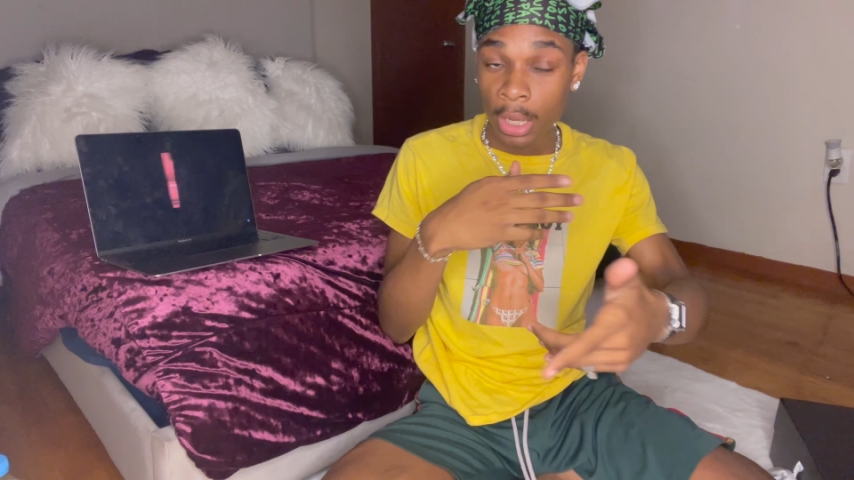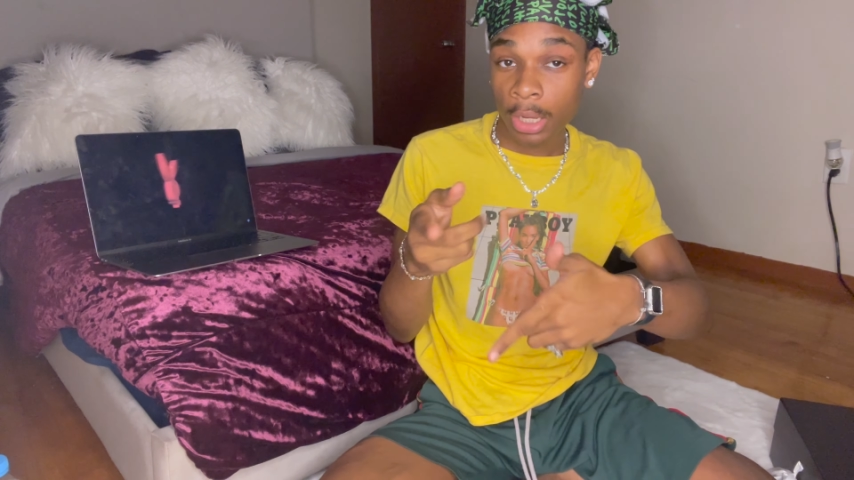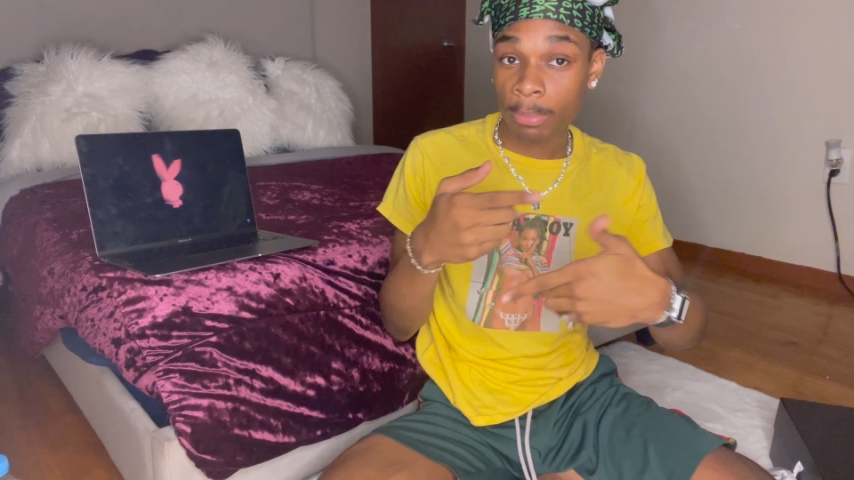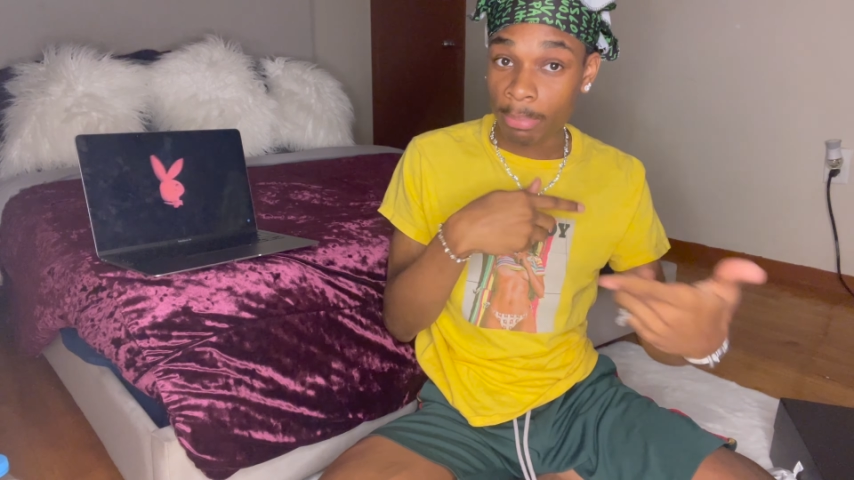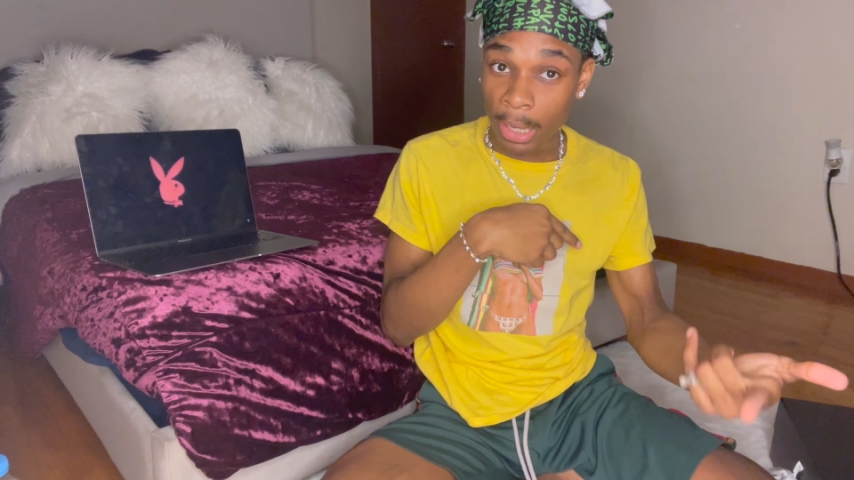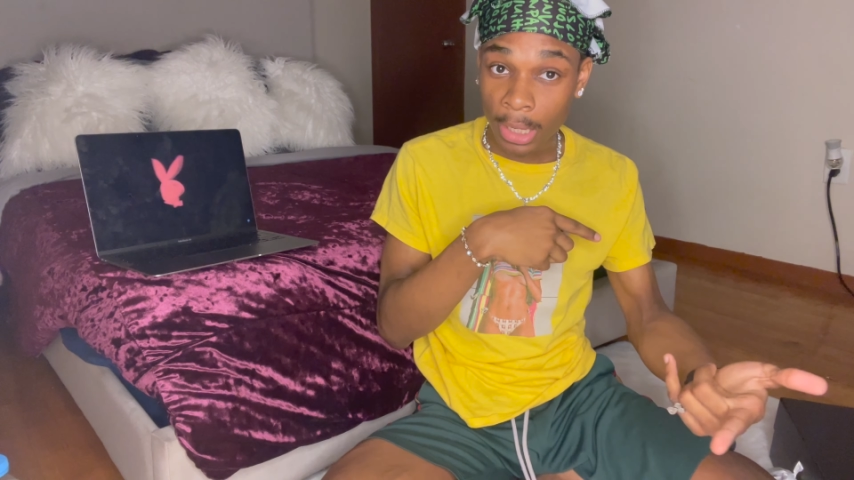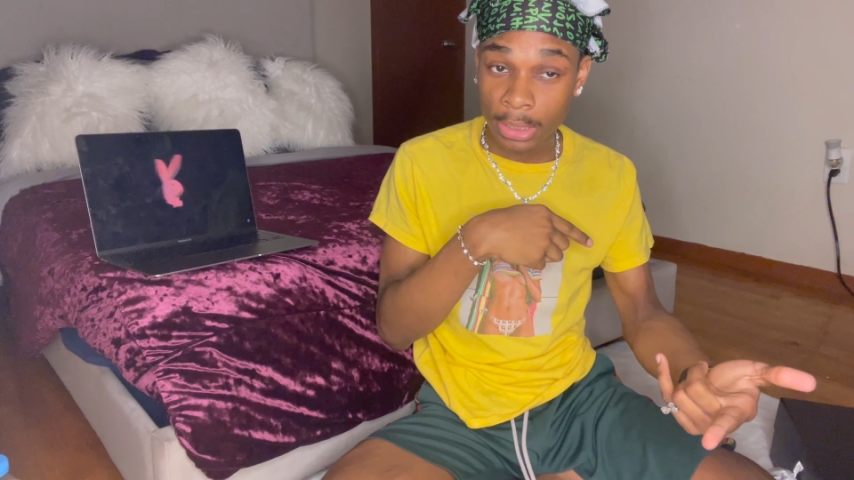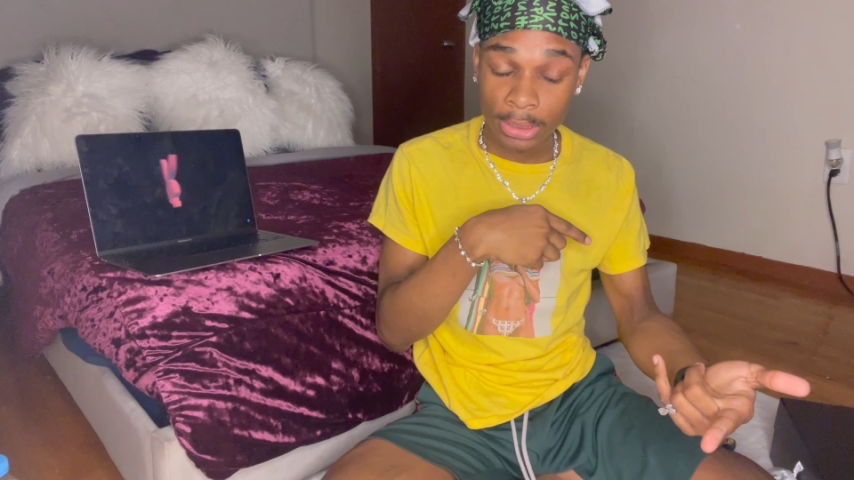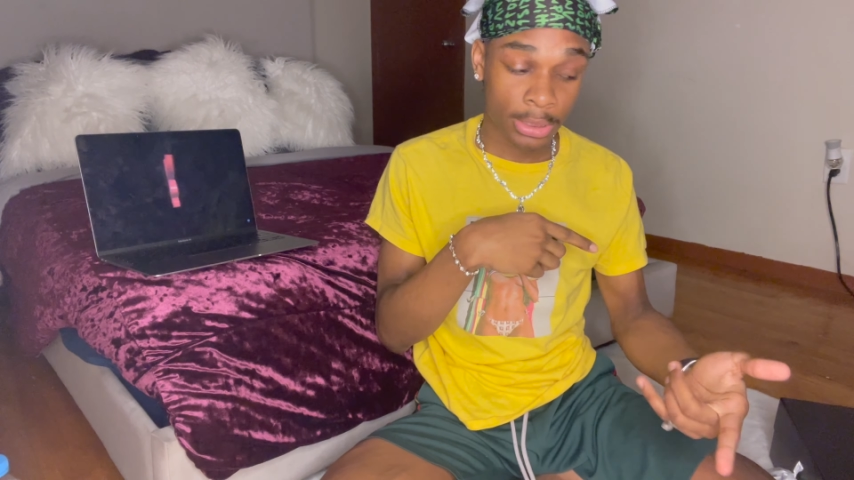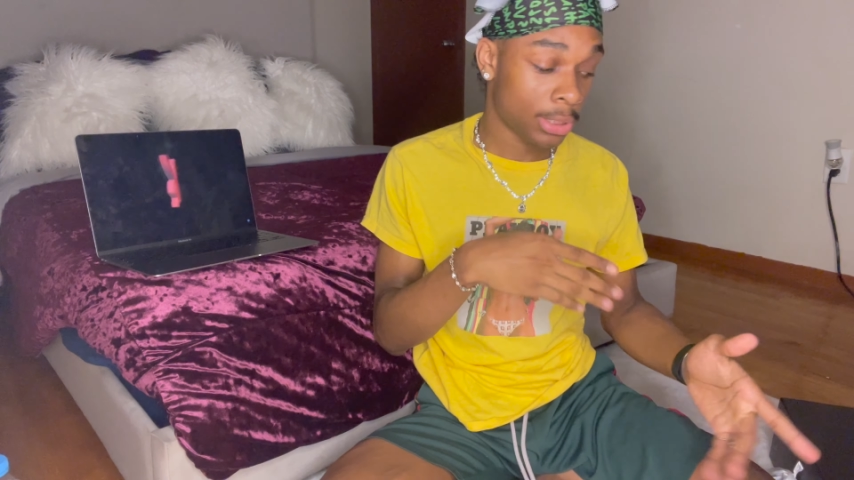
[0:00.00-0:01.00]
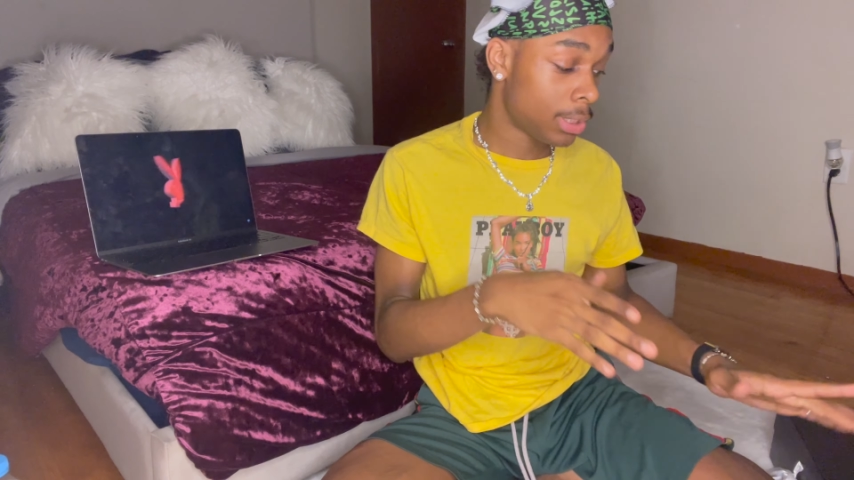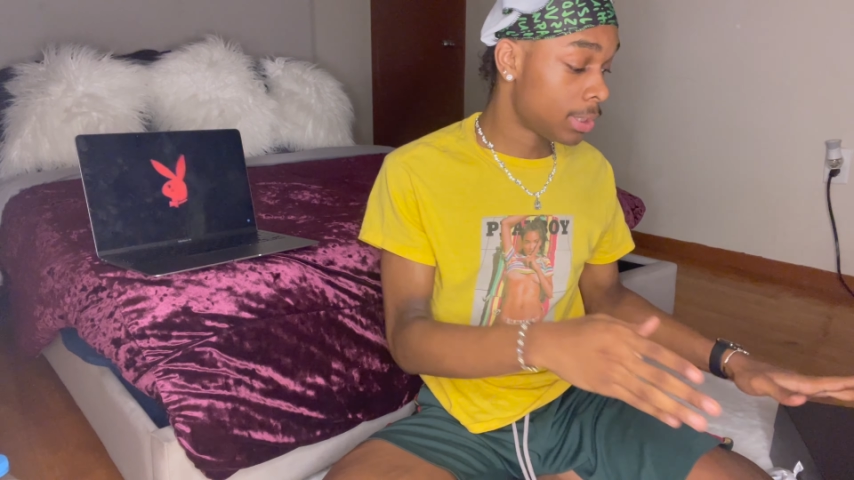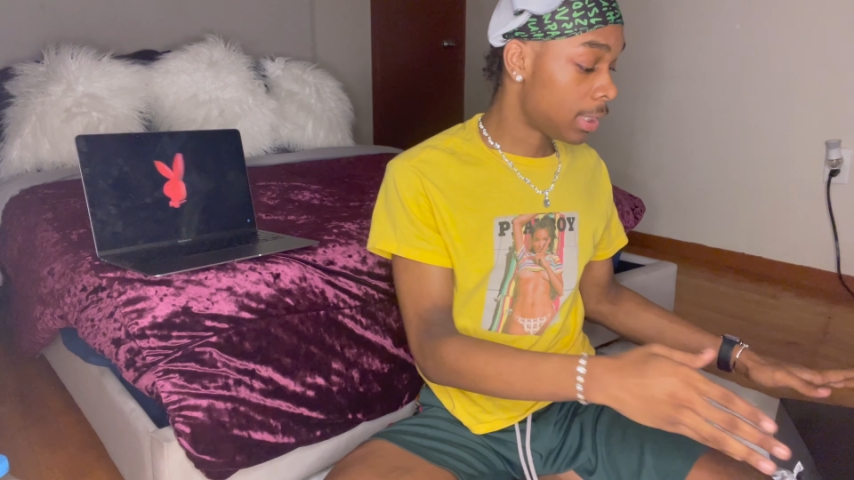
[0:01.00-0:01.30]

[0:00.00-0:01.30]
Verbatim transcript: unbox this